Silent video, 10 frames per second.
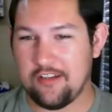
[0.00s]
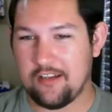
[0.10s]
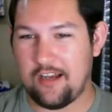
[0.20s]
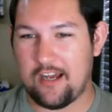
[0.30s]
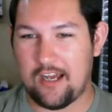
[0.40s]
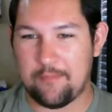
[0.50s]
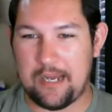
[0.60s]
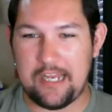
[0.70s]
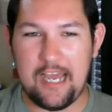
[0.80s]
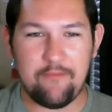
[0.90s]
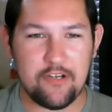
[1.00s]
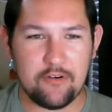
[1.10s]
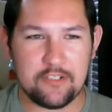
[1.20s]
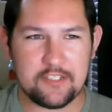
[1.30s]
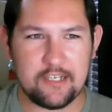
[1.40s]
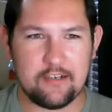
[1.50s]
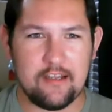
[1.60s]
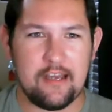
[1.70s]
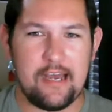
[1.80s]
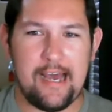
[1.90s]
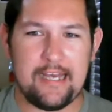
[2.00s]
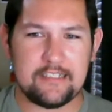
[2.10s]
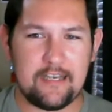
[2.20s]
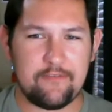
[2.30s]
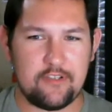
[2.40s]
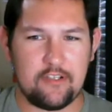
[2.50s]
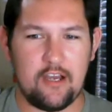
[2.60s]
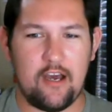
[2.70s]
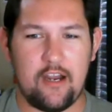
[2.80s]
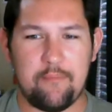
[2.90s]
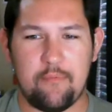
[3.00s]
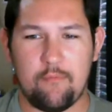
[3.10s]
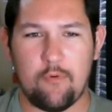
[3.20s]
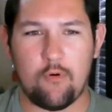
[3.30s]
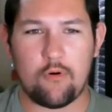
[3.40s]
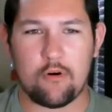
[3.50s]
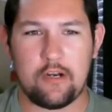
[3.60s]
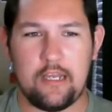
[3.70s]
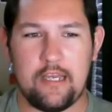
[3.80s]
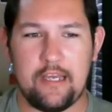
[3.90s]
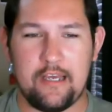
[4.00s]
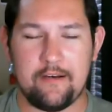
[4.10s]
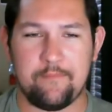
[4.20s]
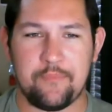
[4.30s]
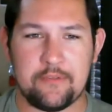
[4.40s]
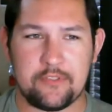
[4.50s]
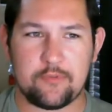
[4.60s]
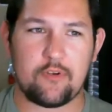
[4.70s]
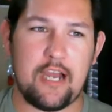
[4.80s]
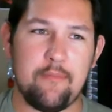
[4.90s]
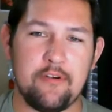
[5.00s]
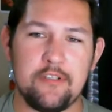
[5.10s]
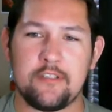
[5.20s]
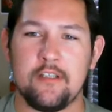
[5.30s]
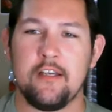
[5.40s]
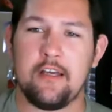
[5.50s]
Um, I have noticed that as I've gone up more in subscribers,